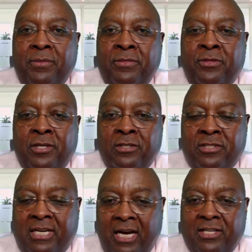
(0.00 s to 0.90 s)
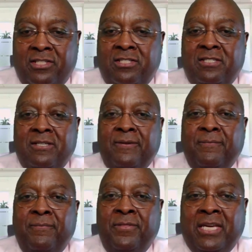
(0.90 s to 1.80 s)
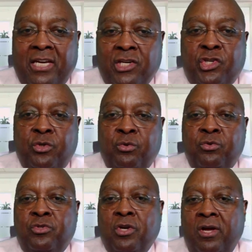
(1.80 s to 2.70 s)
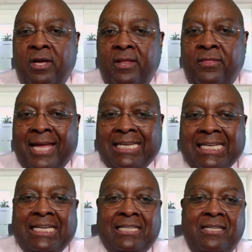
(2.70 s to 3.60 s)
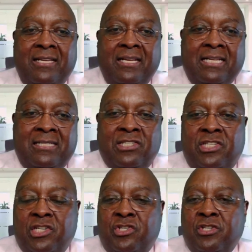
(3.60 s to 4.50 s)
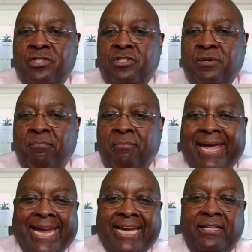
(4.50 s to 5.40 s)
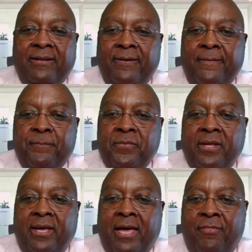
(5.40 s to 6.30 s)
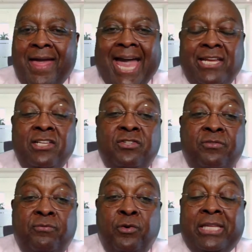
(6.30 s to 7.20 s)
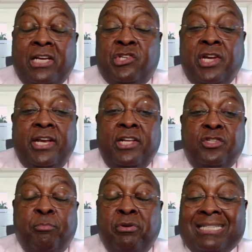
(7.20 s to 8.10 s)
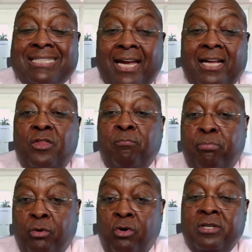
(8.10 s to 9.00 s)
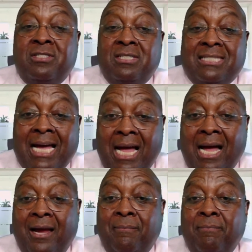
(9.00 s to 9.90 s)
discuss the issues that need decisions made. And that is for the agenda to protect the board's time,